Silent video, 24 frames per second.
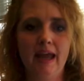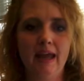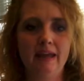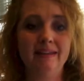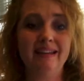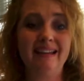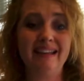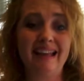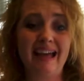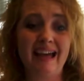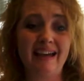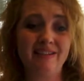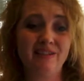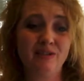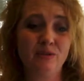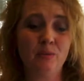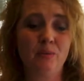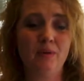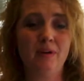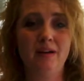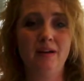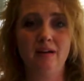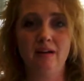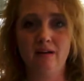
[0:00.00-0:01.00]
And the last
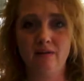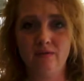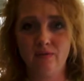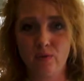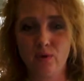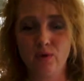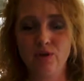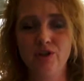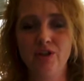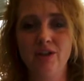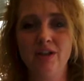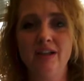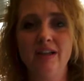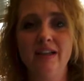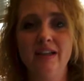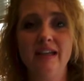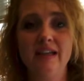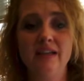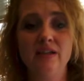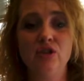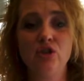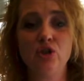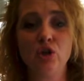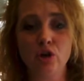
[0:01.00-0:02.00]
one,
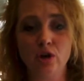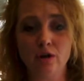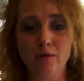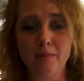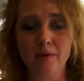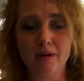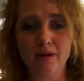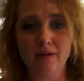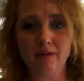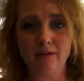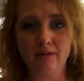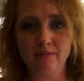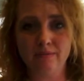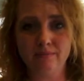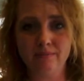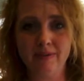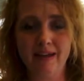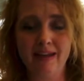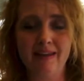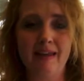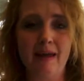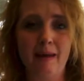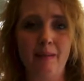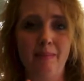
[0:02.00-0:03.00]
unfortunately, is terminal,
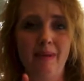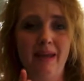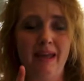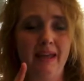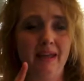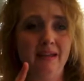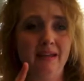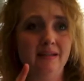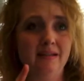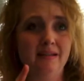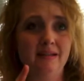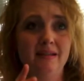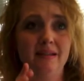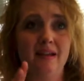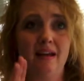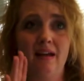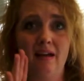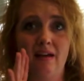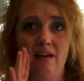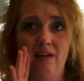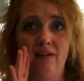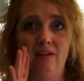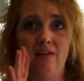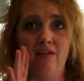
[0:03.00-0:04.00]
and that means
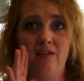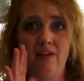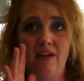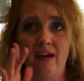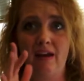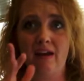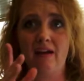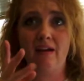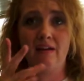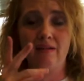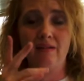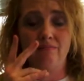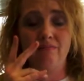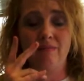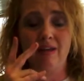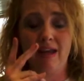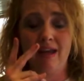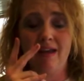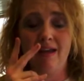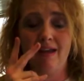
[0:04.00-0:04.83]
they